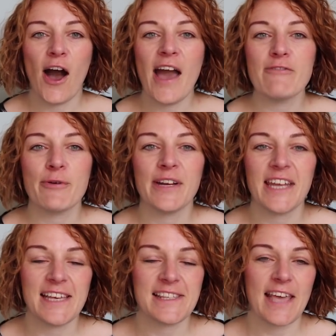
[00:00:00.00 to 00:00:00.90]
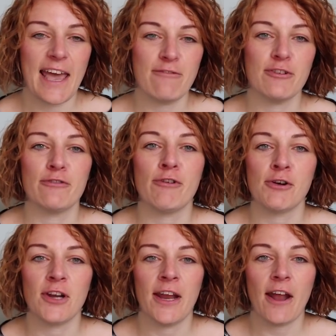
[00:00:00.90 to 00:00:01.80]
Hi everyone, it's Kate from The
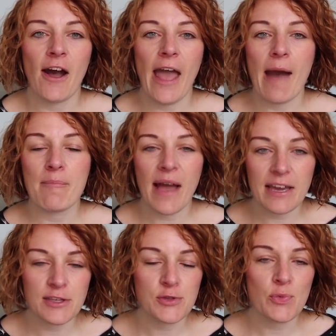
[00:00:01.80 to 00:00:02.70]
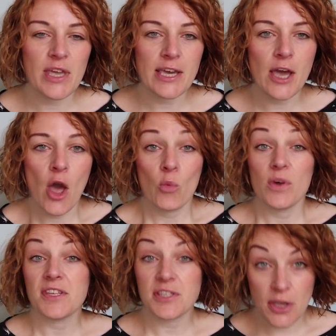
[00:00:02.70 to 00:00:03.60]
Fold Line. I am back this week
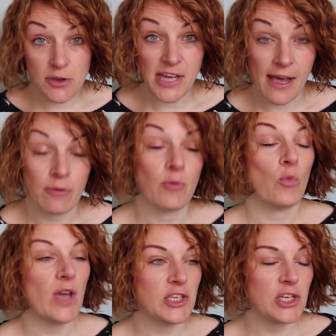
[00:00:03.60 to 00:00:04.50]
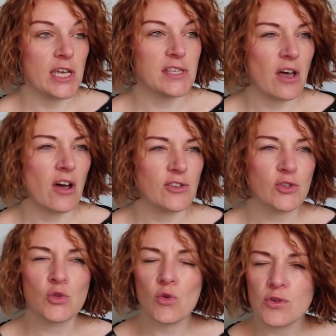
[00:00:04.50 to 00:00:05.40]
with the sewdown, which is our
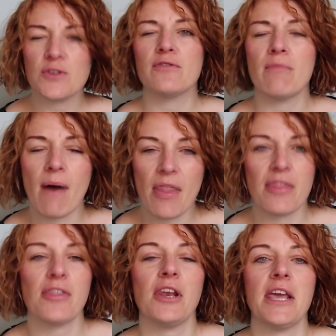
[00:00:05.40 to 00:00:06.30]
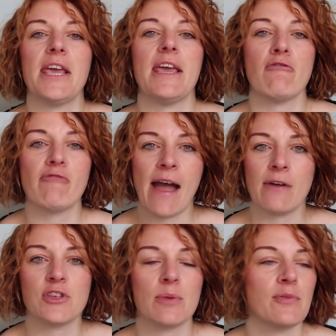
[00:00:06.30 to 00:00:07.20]
sort of monthly
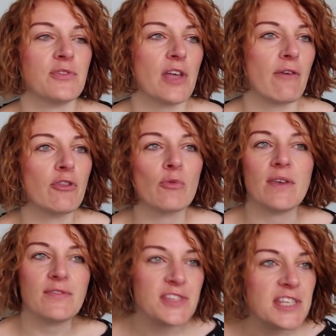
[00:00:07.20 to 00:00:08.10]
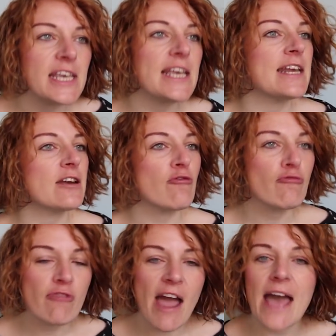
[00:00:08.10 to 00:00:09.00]
roundup of stuff that we've seen,
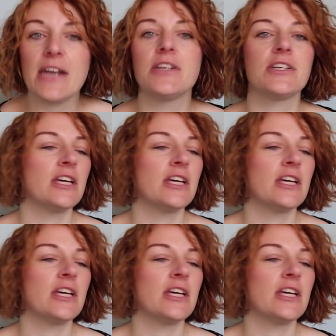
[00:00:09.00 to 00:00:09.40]
read,